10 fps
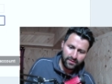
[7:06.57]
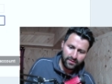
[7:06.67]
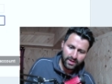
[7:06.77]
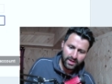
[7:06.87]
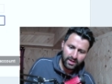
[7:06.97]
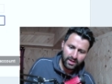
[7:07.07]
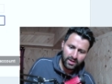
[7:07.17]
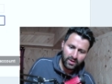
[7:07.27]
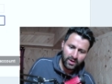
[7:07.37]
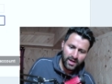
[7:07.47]
then
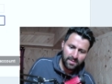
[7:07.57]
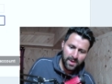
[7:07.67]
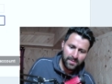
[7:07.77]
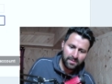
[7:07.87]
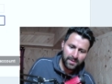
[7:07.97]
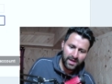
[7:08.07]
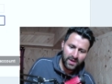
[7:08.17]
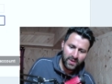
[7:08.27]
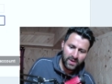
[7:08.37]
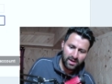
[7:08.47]
click on remember me
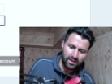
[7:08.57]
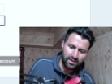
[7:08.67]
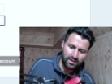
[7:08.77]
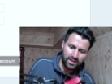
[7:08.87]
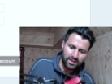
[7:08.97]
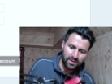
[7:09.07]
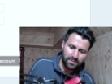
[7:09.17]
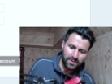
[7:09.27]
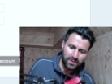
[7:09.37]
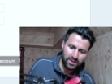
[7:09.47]
on this
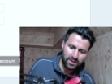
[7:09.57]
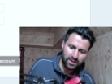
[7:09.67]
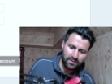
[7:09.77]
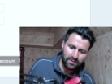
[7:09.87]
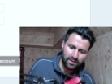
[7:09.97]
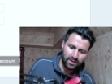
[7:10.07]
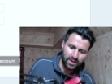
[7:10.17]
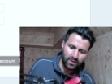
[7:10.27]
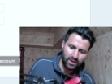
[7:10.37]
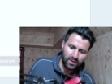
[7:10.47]
computer. Now click